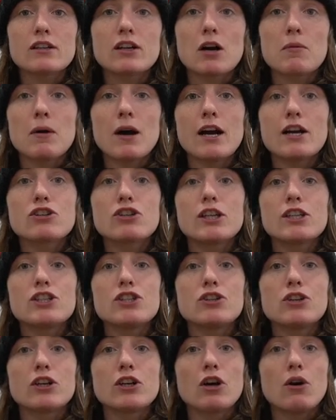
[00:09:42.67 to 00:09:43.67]
Carbohydrates,
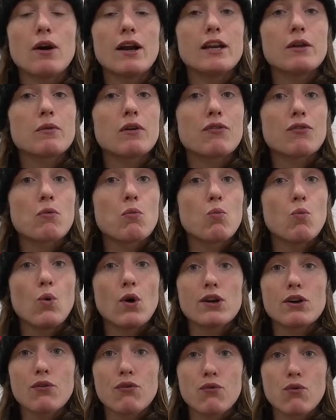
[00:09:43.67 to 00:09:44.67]
you can go anywhere from
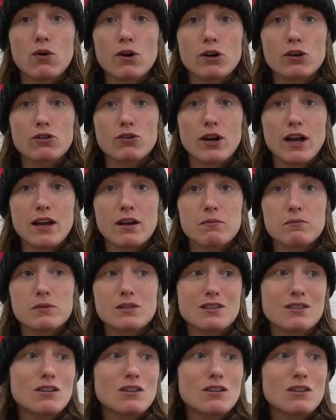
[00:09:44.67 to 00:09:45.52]
1 to 4 grams.